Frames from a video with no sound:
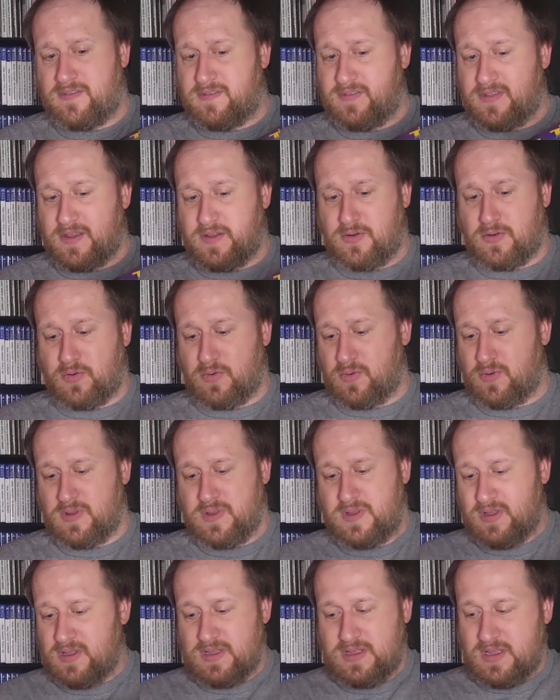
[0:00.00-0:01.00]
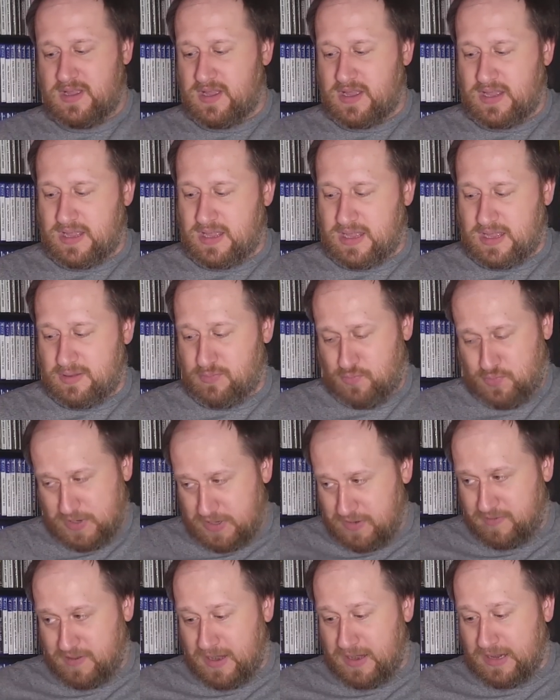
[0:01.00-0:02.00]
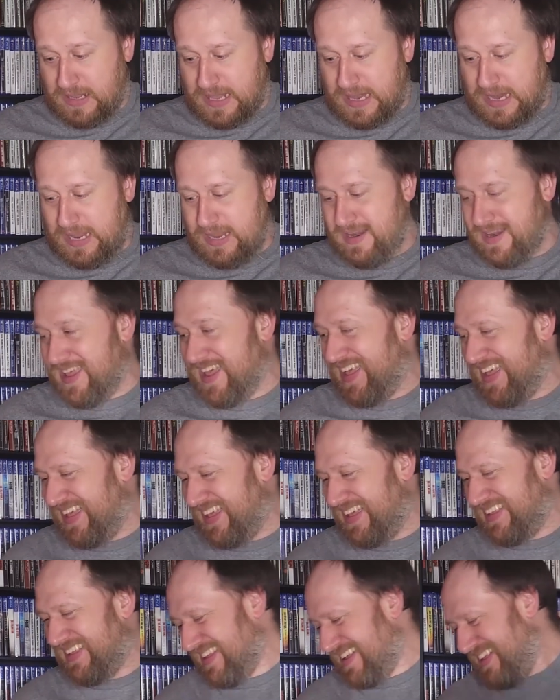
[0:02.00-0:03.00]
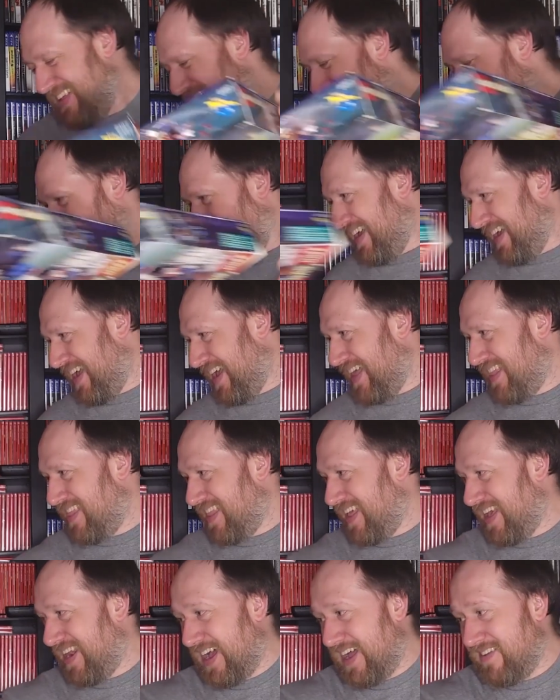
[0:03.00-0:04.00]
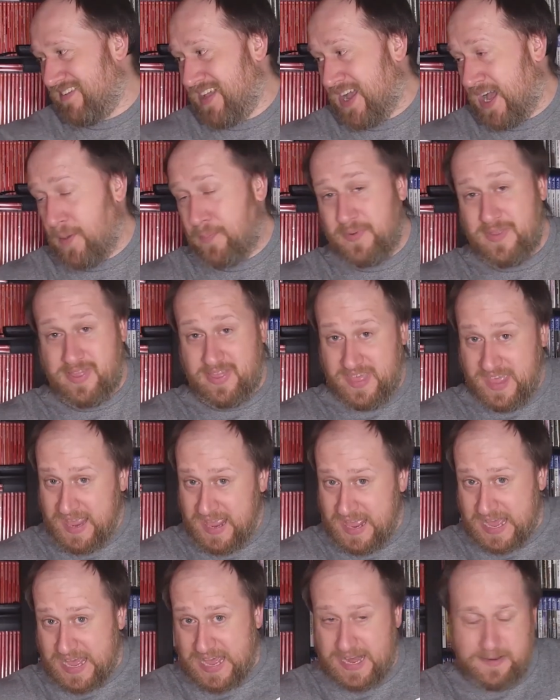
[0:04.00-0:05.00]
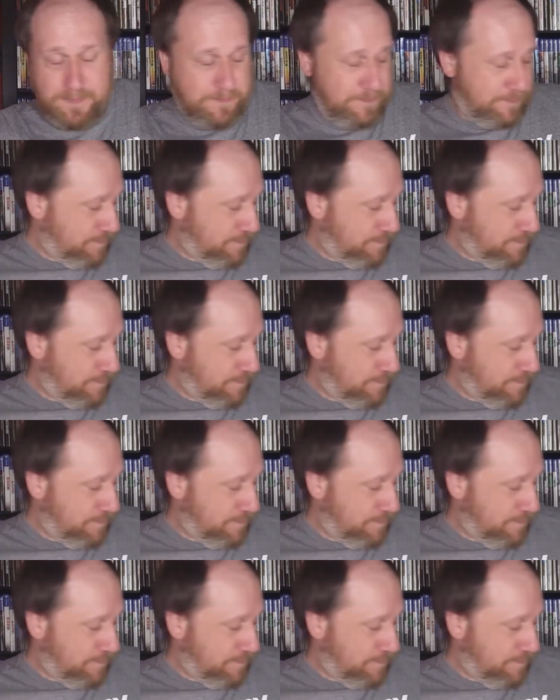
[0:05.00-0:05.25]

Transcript: So we decided to get it. And then on top of that,